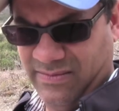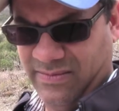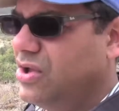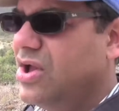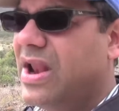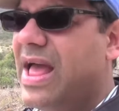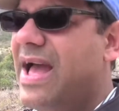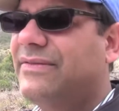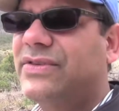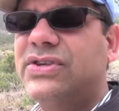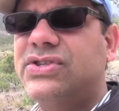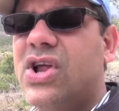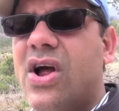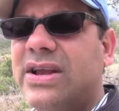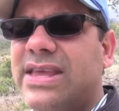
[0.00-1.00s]
You're gonna have to
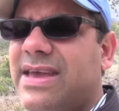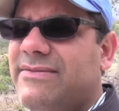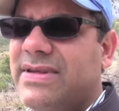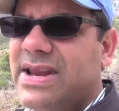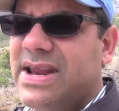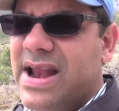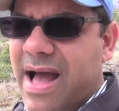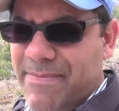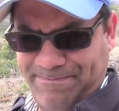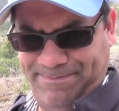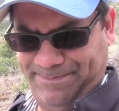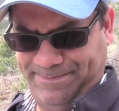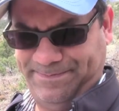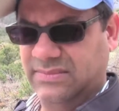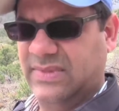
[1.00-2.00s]
start giving it up.
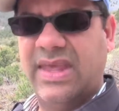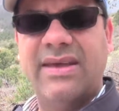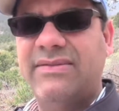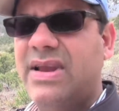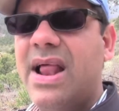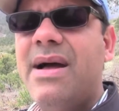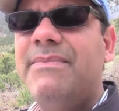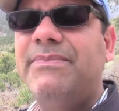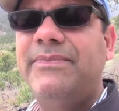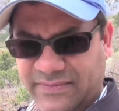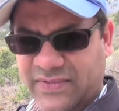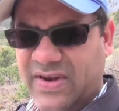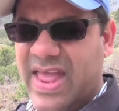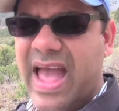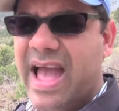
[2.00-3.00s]
Give it up
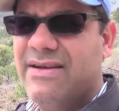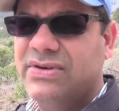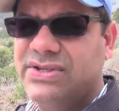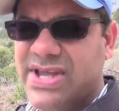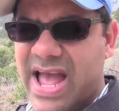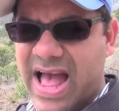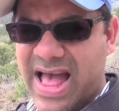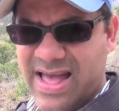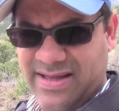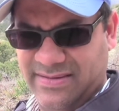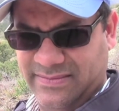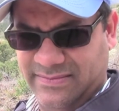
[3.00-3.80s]
for the average guy.